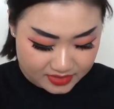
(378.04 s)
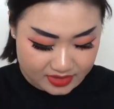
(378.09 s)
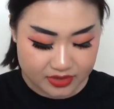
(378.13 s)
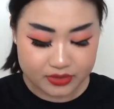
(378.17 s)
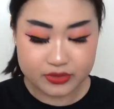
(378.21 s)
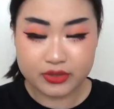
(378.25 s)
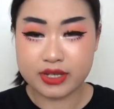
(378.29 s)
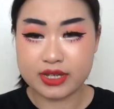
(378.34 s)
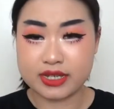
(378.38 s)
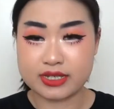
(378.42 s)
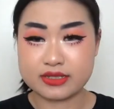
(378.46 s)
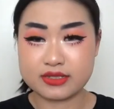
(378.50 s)

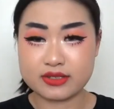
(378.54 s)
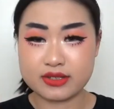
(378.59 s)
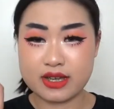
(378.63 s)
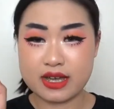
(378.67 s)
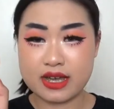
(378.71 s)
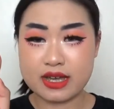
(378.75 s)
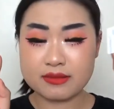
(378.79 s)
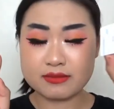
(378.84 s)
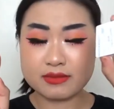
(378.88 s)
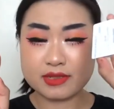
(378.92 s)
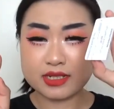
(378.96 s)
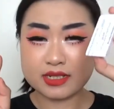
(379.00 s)
Okay, so
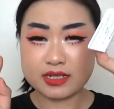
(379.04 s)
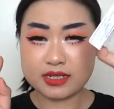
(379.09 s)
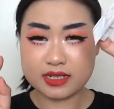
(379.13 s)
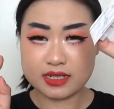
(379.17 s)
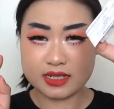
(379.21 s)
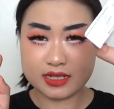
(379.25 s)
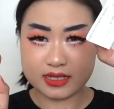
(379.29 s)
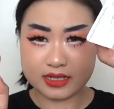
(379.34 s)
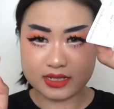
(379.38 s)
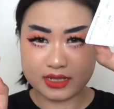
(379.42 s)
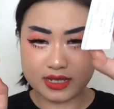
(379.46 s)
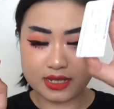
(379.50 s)
I'm
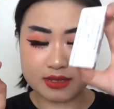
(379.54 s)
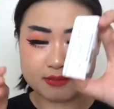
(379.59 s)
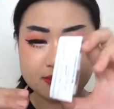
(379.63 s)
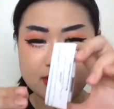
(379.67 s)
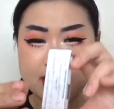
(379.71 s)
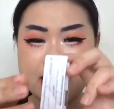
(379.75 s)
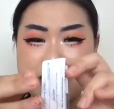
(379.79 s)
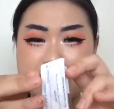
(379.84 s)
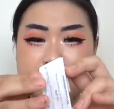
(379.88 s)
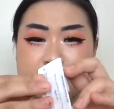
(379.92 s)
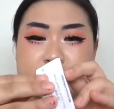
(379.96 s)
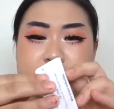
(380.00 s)
gonna
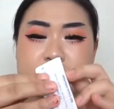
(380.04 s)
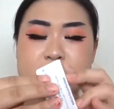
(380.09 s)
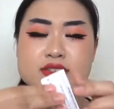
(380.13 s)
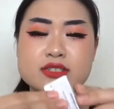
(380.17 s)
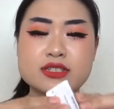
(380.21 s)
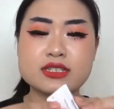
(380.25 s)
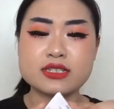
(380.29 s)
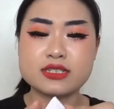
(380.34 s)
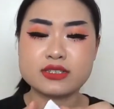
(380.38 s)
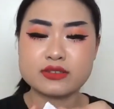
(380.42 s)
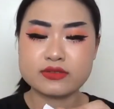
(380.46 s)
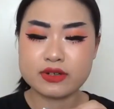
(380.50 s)

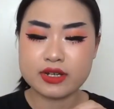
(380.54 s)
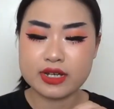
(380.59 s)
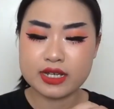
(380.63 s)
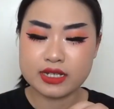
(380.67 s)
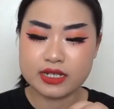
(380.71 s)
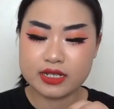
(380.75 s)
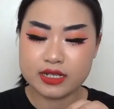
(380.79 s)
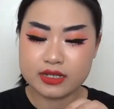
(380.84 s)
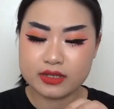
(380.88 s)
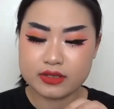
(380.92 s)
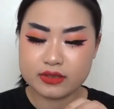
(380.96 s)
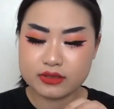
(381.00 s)
unpackage this
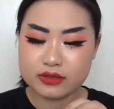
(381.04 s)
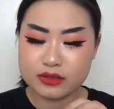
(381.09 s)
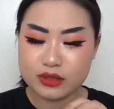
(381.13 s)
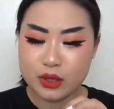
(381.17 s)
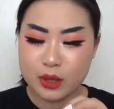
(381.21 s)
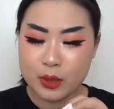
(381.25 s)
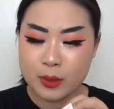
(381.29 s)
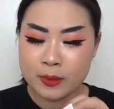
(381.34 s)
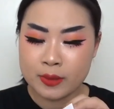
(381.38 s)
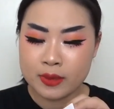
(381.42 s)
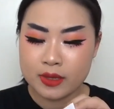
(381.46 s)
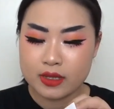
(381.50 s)
right now
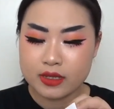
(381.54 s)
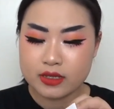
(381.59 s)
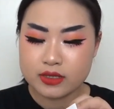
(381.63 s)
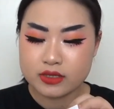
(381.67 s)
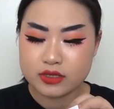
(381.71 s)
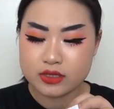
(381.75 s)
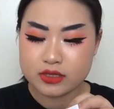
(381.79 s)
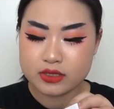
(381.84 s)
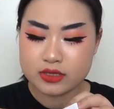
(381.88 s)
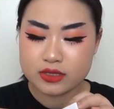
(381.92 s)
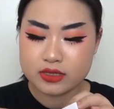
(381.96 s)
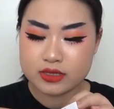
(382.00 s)

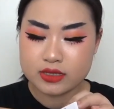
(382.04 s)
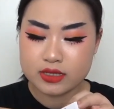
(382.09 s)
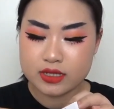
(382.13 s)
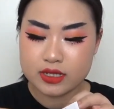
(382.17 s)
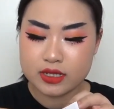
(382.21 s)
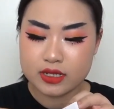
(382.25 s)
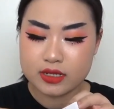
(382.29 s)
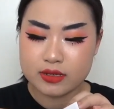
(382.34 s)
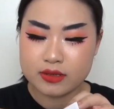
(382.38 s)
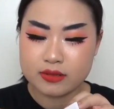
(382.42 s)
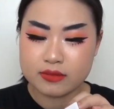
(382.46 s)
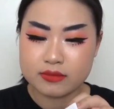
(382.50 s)
just to
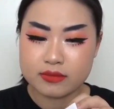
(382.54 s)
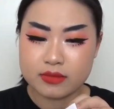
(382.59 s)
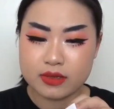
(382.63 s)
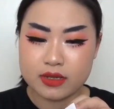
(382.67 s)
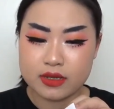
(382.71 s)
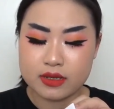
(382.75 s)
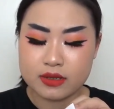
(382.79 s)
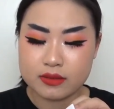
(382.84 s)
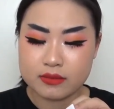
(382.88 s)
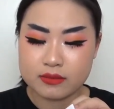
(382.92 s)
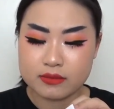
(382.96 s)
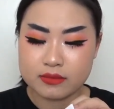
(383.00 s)

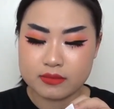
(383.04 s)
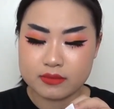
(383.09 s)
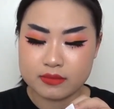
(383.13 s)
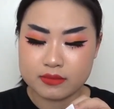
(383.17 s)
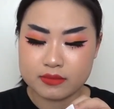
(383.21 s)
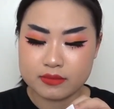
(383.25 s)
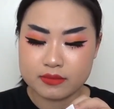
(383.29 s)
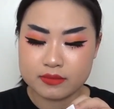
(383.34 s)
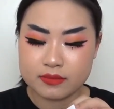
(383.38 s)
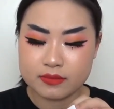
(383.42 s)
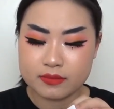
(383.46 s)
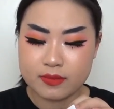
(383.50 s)
uh, um,
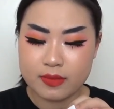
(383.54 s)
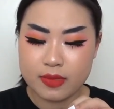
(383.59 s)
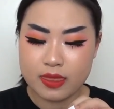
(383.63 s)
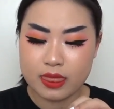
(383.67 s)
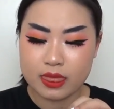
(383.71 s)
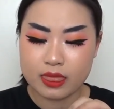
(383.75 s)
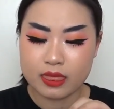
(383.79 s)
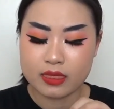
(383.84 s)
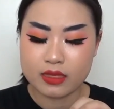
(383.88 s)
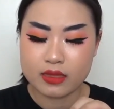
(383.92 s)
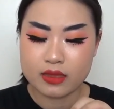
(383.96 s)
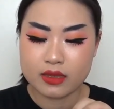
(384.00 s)

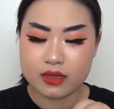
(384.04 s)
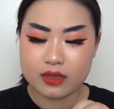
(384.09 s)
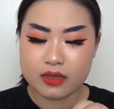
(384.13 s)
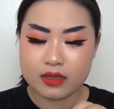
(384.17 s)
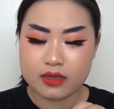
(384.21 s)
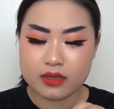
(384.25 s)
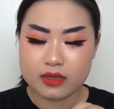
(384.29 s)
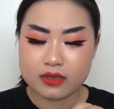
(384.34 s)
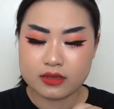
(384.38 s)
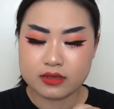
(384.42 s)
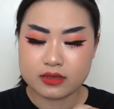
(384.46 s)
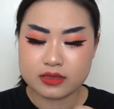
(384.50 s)

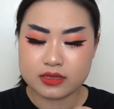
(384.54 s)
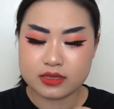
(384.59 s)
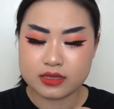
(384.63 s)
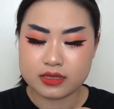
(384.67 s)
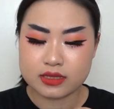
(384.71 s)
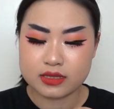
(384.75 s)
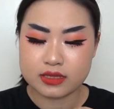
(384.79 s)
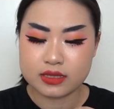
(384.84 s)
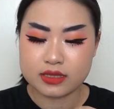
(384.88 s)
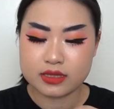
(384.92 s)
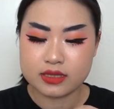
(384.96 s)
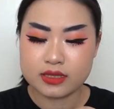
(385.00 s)

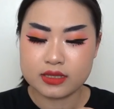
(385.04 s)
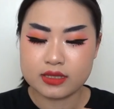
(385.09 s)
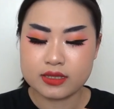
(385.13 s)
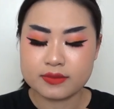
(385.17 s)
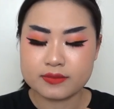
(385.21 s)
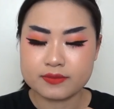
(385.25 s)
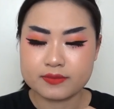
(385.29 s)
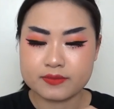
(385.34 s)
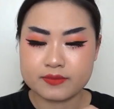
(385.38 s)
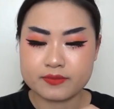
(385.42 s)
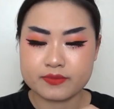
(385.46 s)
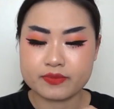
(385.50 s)
see
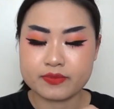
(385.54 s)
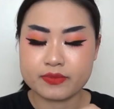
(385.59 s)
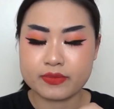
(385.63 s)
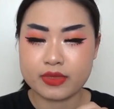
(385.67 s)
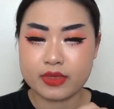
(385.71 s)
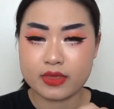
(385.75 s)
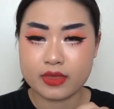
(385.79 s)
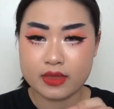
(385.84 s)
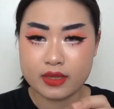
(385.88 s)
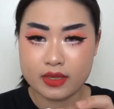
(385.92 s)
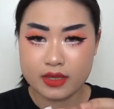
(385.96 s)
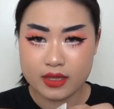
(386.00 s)

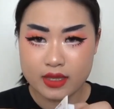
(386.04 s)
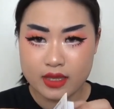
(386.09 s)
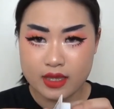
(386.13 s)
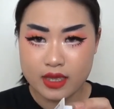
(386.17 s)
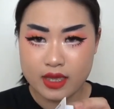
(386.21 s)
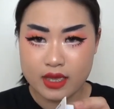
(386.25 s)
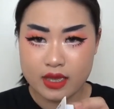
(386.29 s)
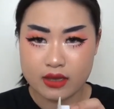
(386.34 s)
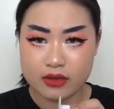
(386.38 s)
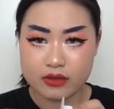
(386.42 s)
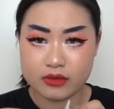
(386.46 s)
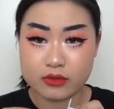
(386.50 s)

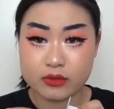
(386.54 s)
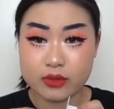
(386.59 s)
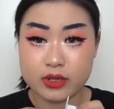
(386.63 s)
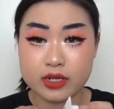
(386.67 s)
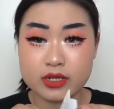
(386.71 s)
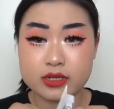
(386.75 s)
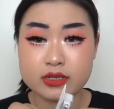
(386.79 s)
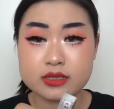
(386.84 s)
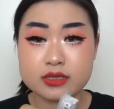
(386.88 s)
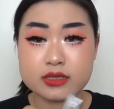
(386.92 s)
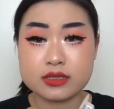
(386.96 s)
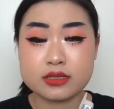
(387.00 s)
how it
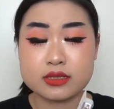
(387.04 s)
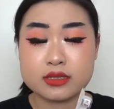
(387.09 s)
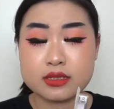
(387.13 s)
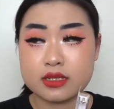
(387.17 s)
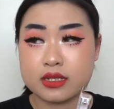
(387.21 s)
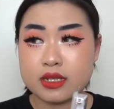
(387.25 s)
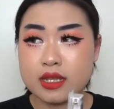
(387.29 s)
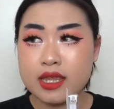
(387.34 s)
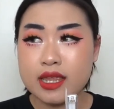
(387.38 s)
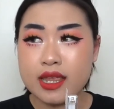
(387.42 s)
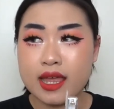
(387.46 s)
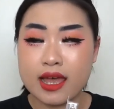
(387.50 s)
works.
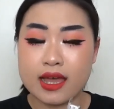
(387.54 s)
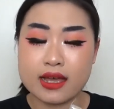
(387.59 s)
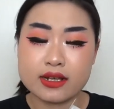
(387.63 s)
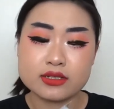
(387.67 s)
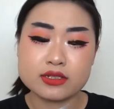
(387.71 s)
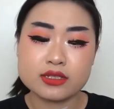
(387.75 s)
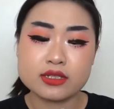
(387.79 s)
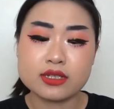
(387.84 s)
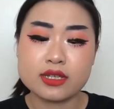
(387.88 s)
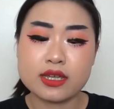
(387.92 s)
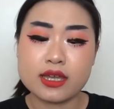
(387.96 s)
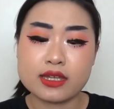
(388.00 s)
I
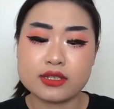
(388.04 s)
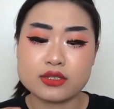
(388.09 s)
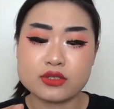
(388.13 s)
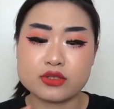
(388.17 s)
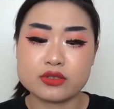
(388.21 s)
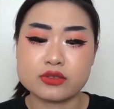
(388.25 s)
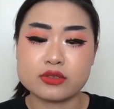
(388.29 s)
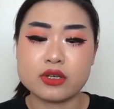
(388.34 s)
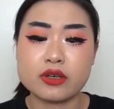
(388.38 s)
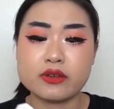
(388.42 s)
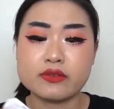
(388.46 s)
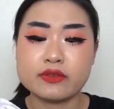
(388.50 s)
actually got
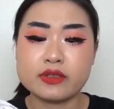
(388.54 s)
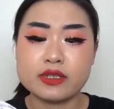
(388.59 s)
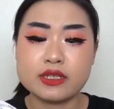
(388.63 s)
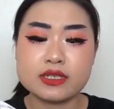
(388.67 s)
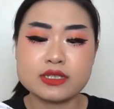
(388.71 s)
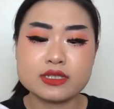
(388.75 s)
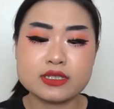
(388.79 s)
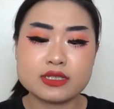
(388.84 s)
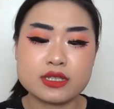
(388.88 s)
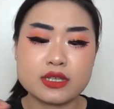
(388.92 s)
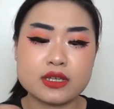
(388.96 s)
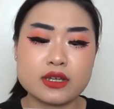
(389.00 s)
two of
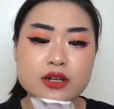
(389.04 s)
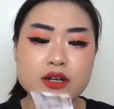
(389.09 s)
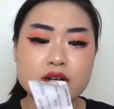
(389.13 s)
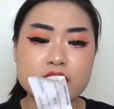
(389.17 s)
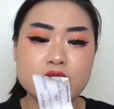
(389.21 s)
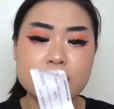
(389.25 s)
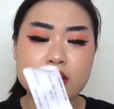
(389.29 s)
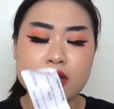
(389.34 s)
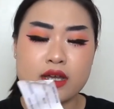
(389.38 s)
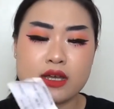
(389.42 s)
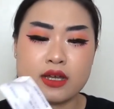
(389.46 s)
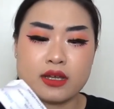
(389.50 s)
these. They
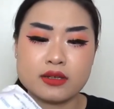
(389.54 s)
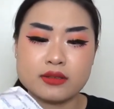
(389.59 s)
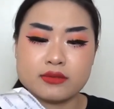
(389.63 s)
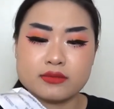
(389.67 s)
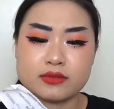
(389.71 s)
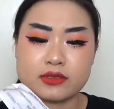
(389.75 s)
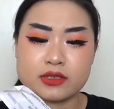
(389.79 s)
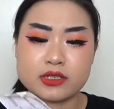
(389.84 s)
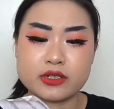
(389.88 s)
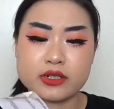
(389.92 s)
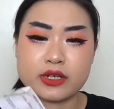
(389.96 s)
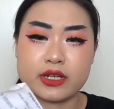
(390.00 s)
are
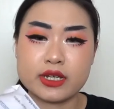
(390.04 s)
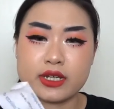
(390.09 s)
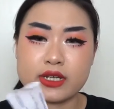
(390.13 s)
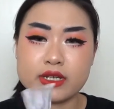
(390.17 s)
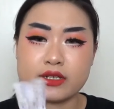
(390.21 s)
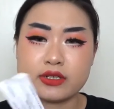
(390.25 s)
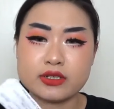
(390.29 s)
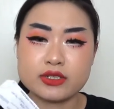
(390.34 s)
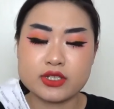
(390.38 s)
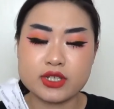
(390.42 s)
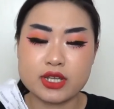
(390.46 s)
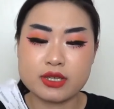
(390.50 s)
um, green
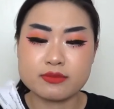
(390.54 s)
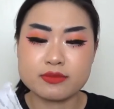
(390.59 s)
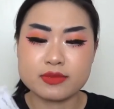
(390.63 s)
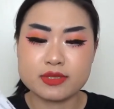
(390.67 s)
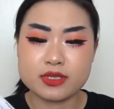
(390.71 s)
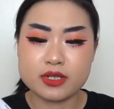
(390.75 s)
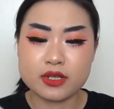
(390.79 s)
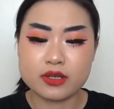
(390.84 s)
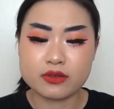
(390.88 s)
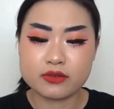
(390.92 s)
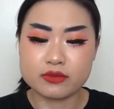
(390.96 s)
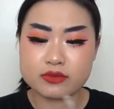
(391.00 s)

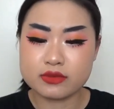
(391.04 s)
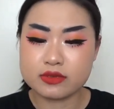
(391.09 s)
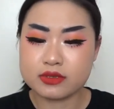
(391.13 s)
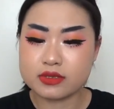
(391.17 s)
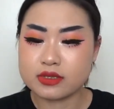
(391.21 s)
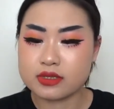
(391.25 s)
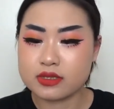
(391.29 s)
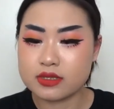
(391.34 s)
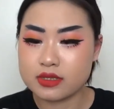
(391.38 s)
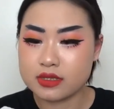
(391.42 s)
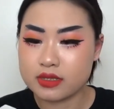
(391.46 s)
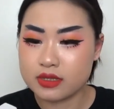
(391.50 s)
gemstones.